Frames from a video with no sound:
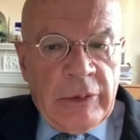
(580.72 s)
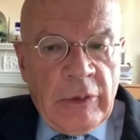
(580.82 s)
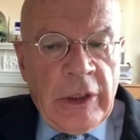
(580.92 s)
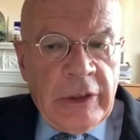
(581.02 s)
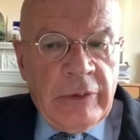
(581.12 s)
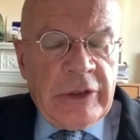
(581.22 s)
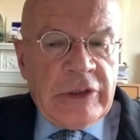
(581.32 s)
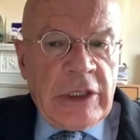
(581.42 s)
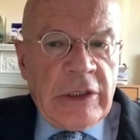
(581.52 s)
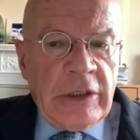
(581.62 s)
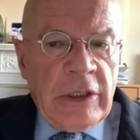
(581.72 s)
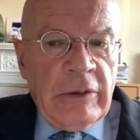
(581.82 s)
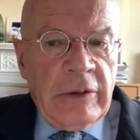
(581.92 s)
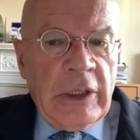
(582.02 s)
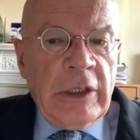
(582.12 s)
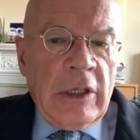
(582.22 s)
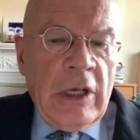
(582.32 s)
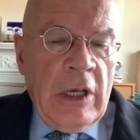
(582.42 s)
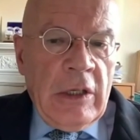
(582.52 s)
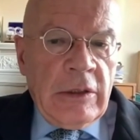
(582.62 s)
with what Edward said. I don't think
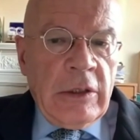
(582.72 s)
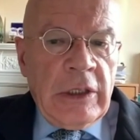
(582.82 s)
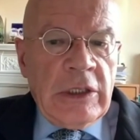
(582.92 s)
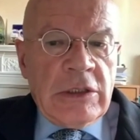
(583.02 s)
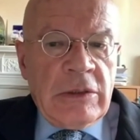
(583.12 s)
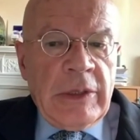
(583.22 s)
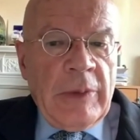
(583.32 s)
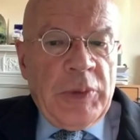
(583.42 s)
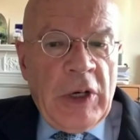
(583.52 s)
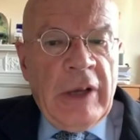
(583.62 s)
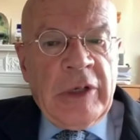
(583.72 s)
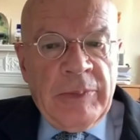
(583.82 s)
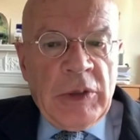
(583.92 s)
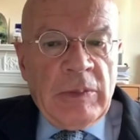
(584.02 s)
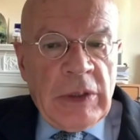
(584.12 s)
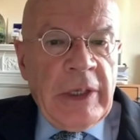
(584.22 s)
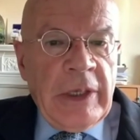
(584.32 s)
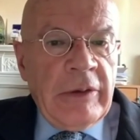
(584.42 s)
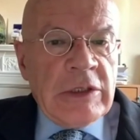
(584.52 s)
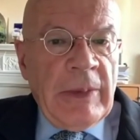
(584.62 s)
that it's the primary problem
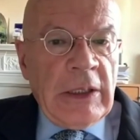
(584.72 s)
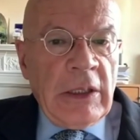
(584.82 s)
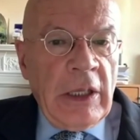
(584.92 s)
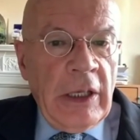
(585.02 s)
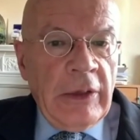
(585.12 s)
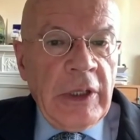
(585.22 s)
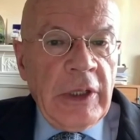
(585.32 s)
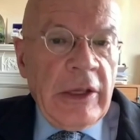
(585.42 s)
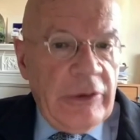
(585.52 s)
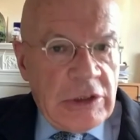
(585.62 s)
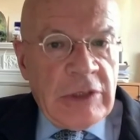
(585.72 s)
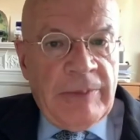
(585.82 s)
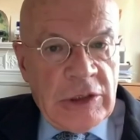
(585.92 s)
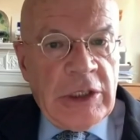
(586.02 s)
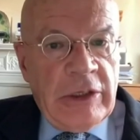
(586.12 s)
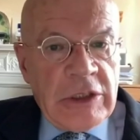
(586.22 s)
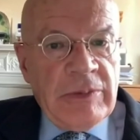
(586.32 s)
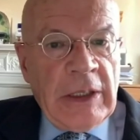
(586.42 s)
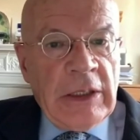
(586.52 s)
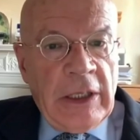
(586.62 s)
here is mental health. Yeah, there's a
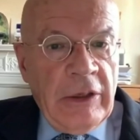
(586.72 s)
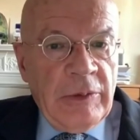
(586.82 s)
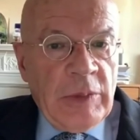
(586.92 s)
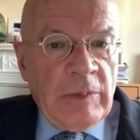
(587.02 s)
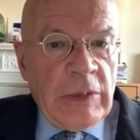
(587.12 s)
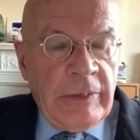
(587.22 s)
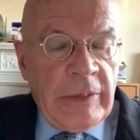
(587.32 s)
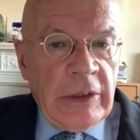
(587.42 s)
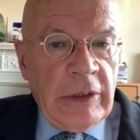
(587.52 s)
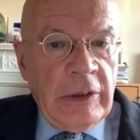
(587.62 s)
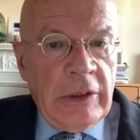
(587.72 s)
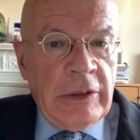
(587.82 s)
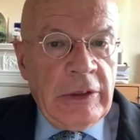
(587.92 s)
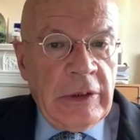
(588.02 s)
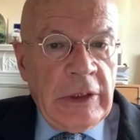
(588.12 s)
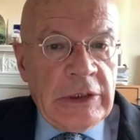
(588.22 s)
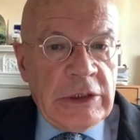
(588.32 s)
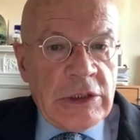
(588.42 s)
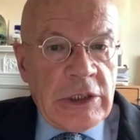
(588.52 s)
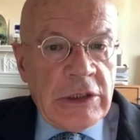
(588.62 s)
serious mental health problem in the, uh, the
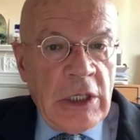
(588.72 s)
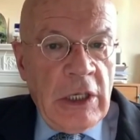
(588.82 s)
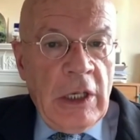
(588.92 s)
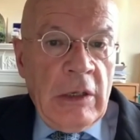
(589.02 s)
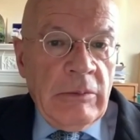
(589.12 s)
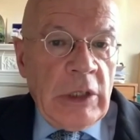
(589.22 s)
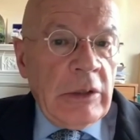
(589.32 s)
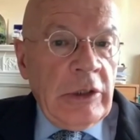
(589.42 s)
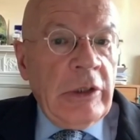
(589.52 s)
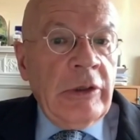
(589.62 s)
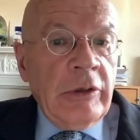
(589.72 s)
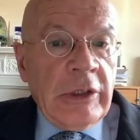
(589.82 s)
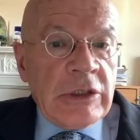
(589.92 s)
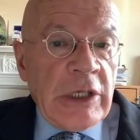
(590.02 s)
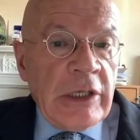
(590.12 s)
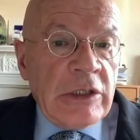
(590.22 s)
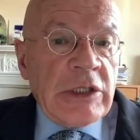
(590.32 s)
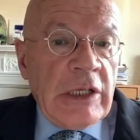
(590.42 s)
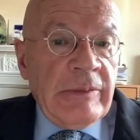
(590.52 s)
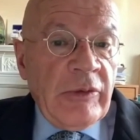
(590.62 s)
United States, but you know, you can say the
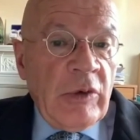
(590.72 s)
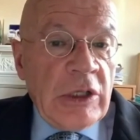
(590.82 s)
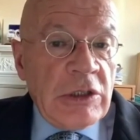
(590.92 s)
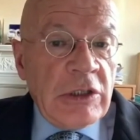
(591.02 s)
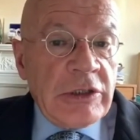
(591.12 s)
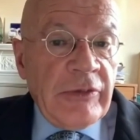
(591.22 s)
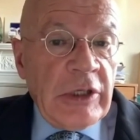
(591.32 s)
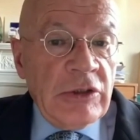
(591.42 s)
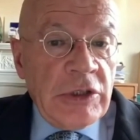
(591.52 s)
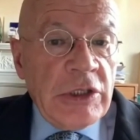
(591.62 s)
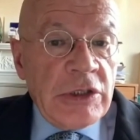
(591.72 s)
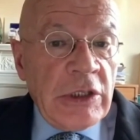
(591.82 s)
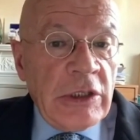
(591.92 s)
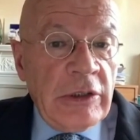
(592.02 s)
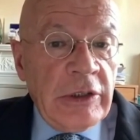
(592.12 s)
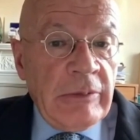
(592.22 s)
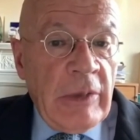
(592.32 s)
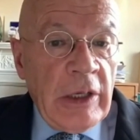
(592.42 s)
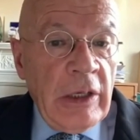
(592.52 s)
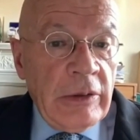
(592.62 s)
same of quite a lot of countries, including
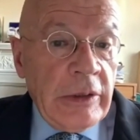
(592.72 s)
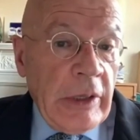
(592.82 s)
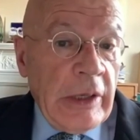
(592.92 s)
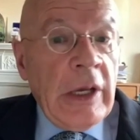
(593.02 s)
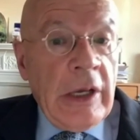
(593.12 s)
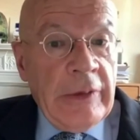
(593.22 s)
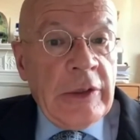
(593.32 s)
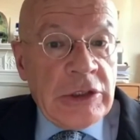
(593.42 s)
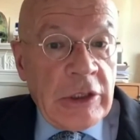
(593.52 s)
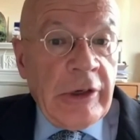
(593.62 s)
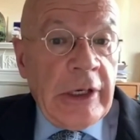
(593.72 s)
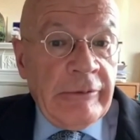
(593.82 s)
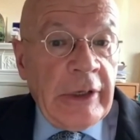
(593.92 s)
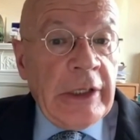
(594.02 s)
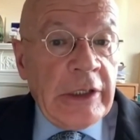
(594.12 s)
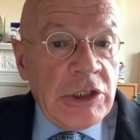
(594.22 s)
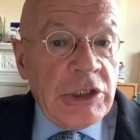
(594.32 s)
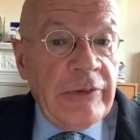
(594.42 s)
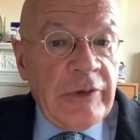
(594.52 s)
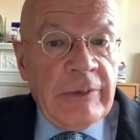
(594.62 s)
my own. And there's the growing
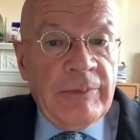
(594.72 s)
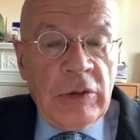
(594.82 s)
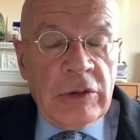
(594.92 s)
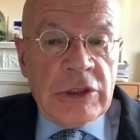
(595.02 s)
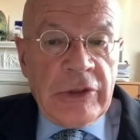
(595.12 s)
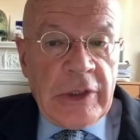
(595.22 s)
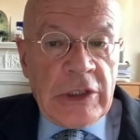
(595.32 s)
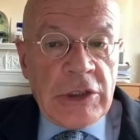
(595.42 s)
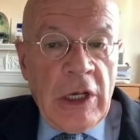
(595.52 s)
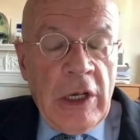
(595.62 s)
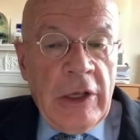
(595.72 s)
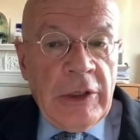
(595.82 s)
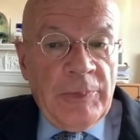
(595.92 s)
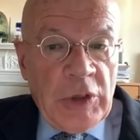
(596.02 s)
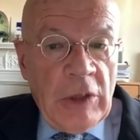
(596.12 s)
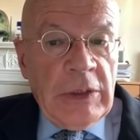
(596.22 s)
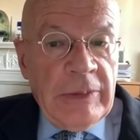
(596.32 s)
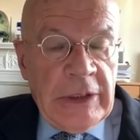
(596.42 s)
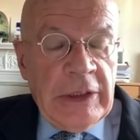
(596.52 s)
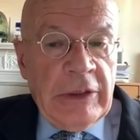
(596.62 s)
recognition of the importance of this. The
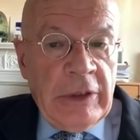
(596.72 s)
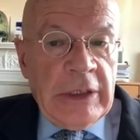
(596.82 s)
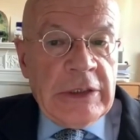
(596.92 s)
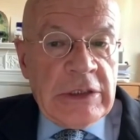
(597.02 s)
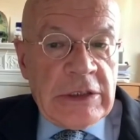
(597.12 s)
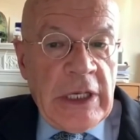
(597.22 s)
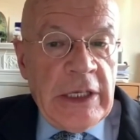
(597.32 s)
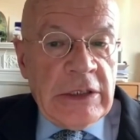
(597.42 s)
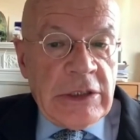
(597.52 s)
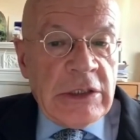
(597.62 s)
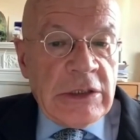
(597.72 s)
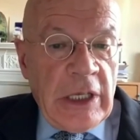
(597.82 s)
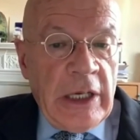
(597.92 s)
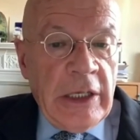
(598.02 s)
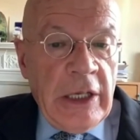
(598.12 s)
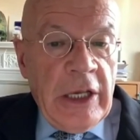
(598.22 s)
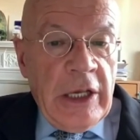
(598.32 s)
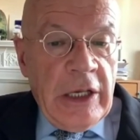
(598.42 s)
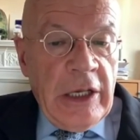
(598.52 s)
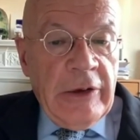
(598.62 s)
problem in the United States is that
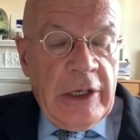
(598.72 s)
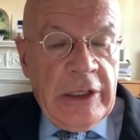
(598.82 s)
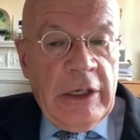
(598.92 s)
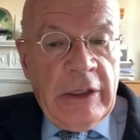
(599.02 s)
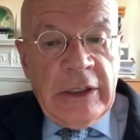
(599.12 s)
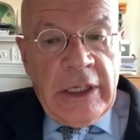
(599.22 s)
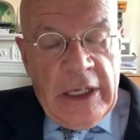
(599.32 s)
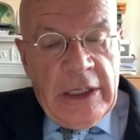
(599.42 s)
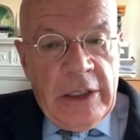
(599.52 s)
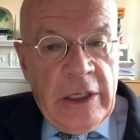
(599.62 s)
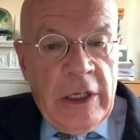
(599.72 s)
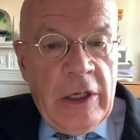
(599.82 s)
it, a young kid